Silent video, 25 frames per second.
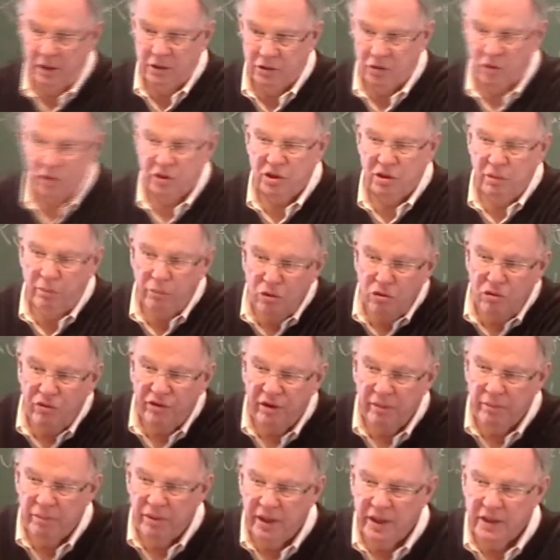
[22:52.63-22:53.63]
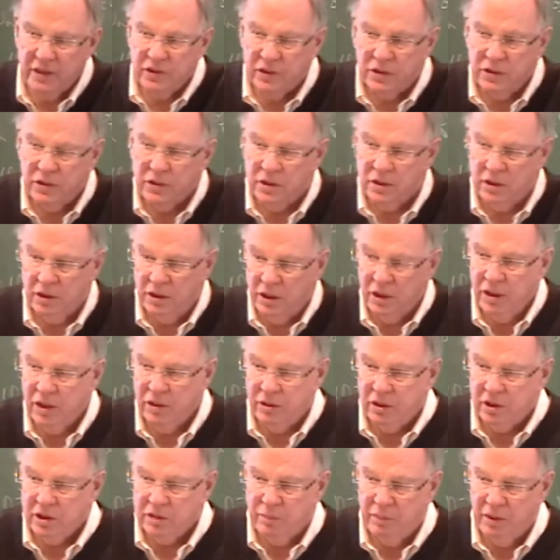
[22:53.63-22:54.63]
So it's a moving basis
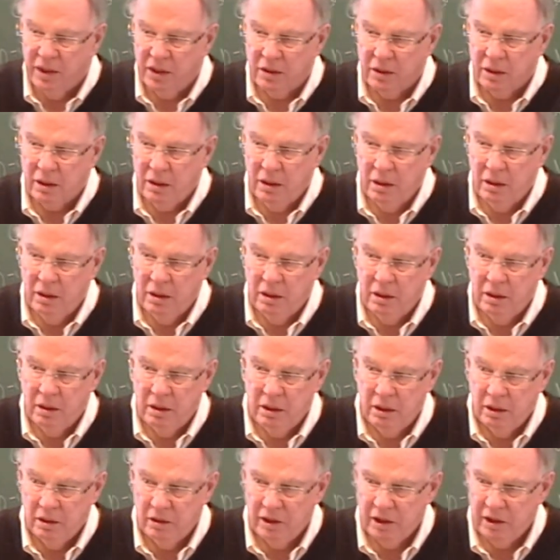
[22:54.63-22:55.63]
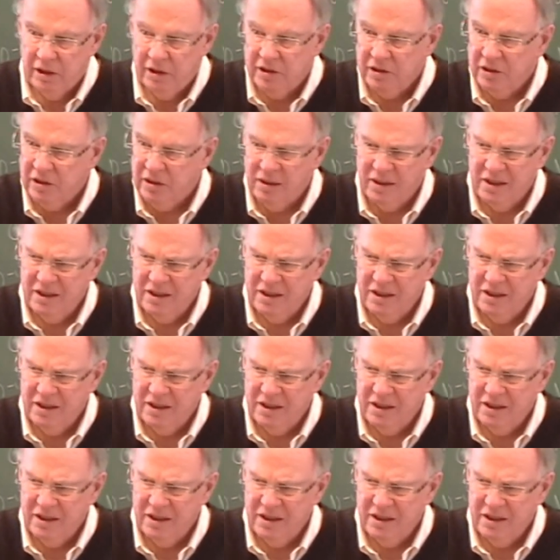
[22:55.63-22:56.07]
in this bundle That is,